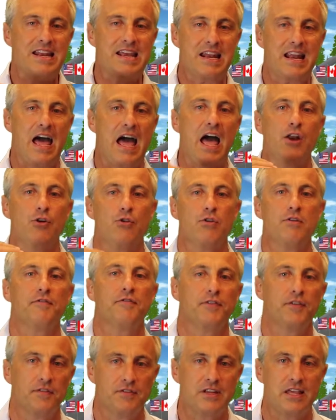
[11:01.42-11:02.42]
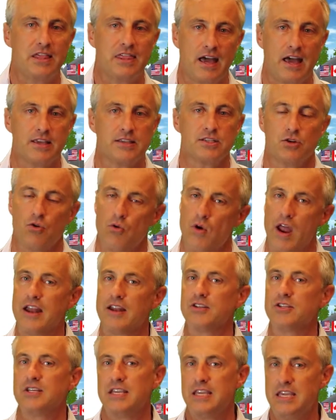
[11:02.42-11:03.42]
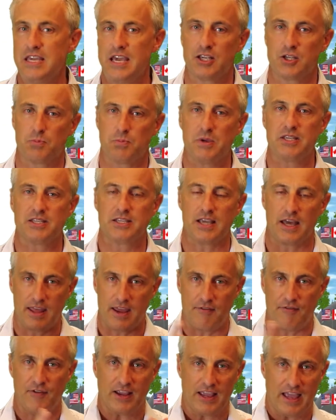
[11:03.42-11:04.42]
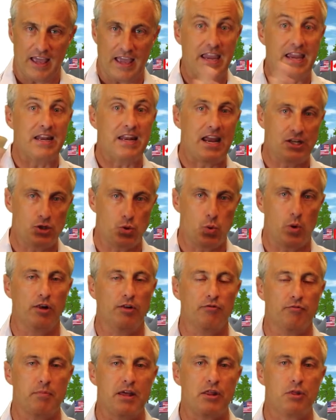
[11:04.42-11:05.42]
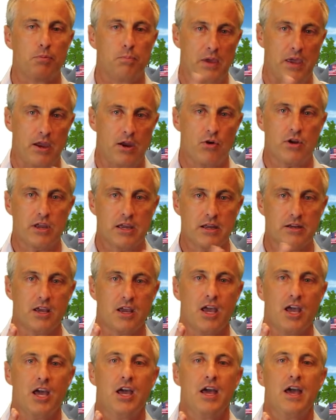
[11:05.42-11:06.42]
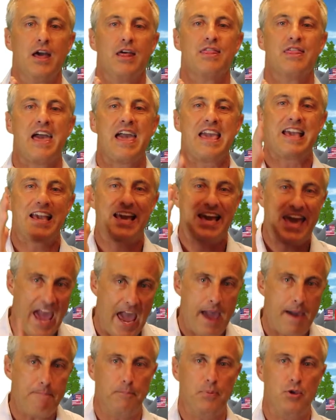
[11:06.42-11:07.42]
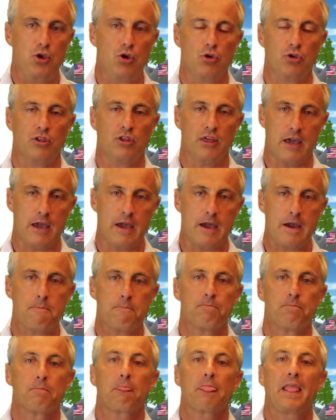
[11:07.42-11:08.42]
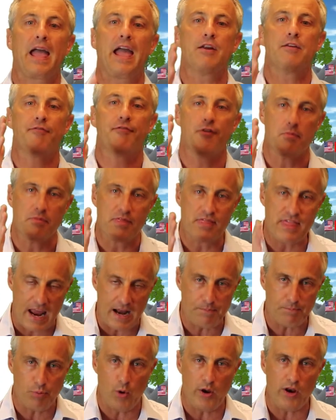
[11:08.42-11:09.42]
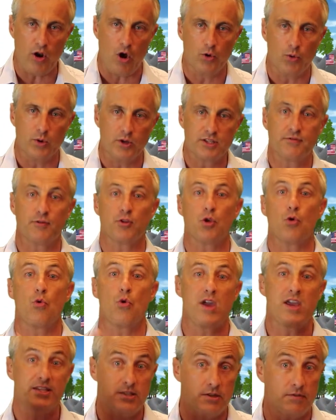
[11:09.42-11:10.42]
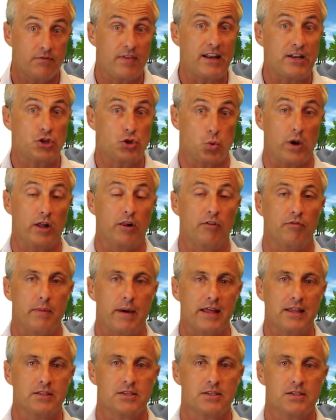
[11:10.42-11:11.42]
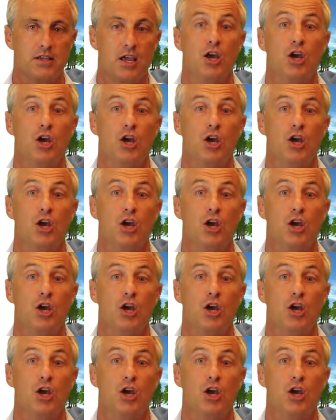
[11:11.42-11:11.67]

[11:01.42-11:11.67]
in 150,000 Rand to eXp South Africa in a 12-month period, they cap you there, and from that point onwards, for the rest of that 12 months,